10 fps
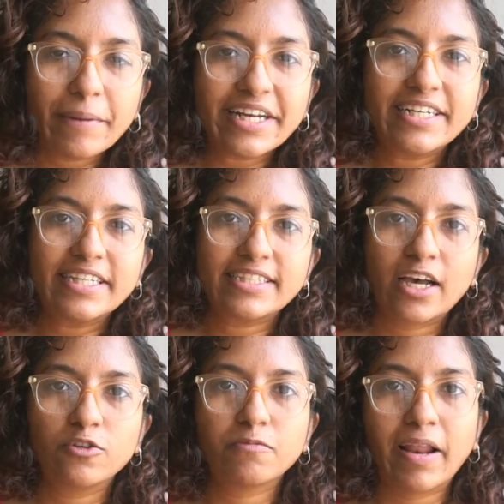maintenance
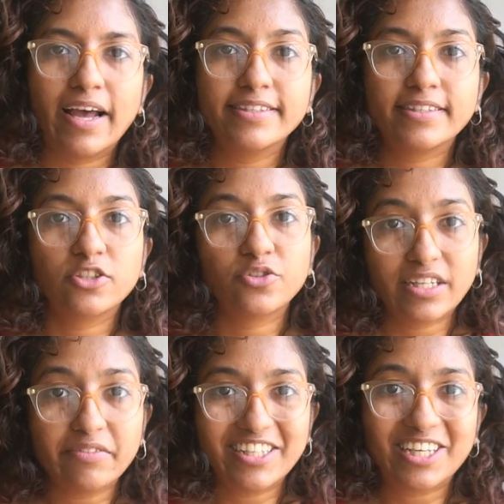house plants that you
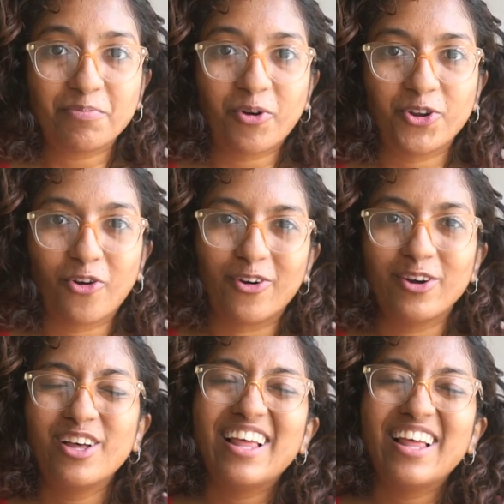can even keep on your